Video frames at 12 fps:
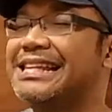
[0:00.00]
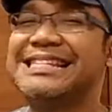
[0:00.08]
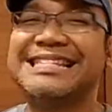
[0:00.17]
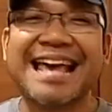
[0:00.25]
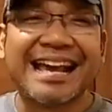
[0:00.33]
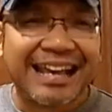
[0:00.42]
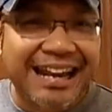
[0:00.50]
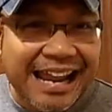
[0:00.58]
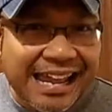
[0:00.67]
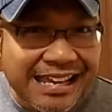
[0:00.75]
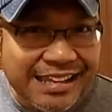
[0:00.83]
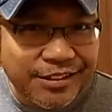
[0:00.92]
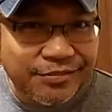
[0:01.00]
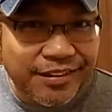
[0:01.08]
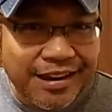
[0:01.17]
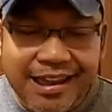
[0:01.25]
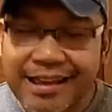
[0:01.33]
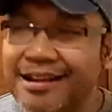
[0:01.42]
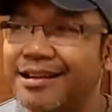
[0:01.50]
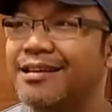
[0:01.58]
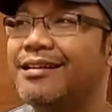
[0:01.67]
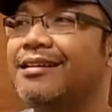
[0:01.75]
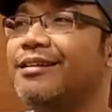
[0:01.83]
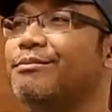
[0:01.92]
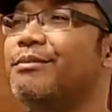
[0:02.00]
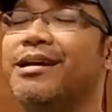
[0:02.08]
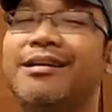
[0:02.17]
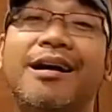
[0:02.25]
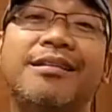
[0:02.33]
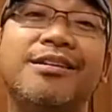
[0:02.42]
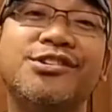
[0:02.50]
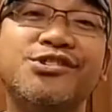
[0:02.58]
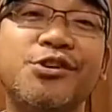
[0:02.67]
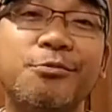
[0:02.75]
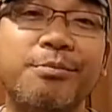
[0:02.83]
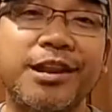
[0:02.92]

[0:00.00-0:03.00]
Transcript: Zacarias Ferreira. My God, there's so